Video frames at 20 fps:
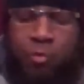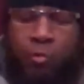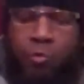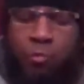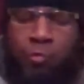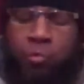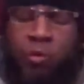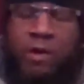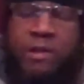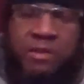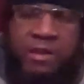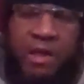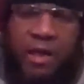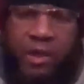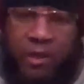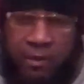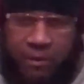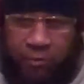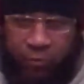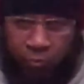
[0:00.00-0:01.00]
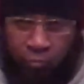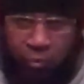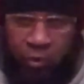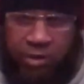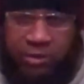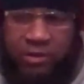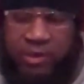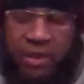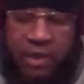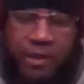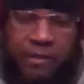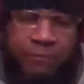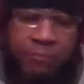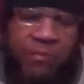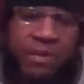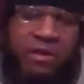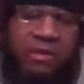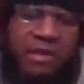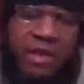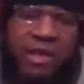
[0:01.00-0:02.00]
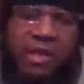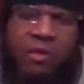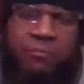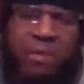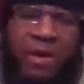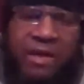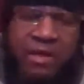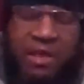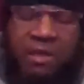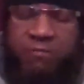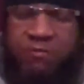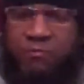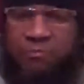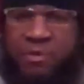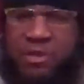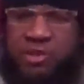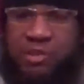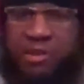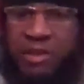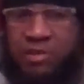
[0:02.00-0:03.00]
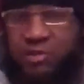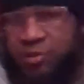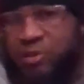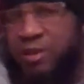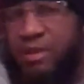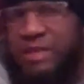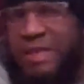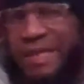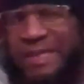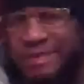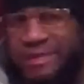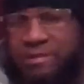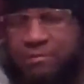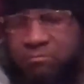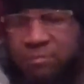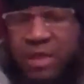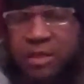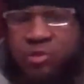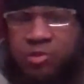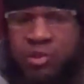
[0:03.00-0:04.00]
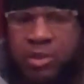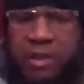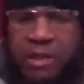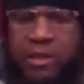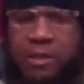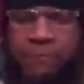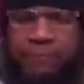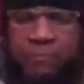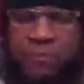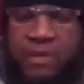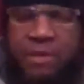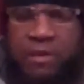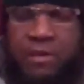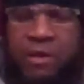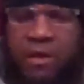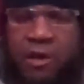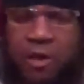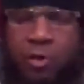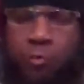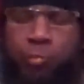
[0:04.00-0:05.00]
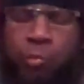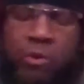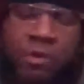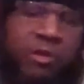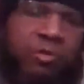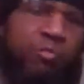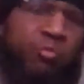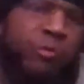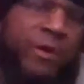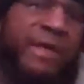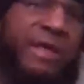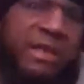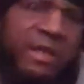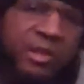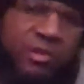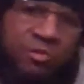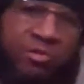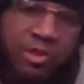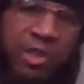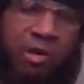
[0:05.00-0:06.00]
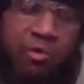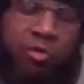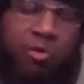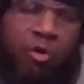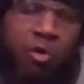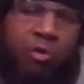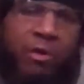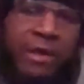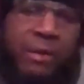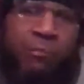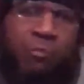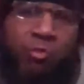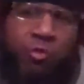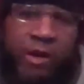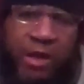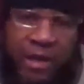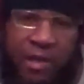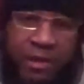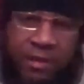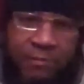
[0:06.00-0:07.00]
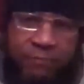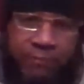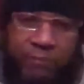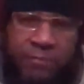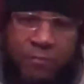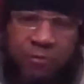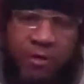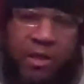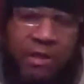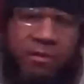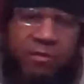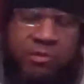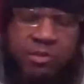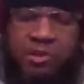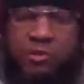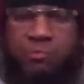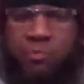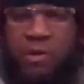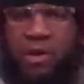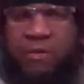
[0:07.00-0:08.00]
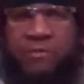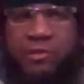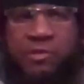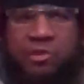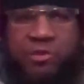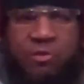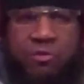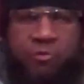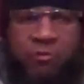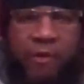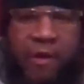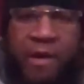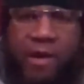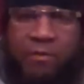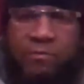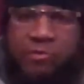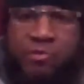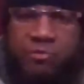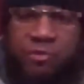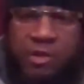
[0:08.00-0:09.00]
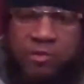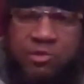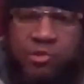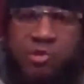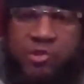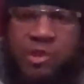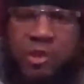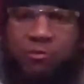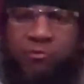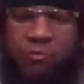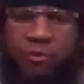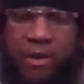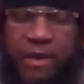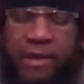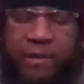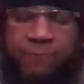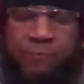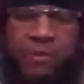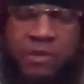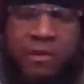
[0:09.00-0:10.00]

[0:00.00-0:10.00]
One day, one day, a lady by the name of Miss Gussie, a nice, nice lady, uh, one of the ringleaders, I'll call him Ray, right? Because he's probably still around, so I'll just say Ray.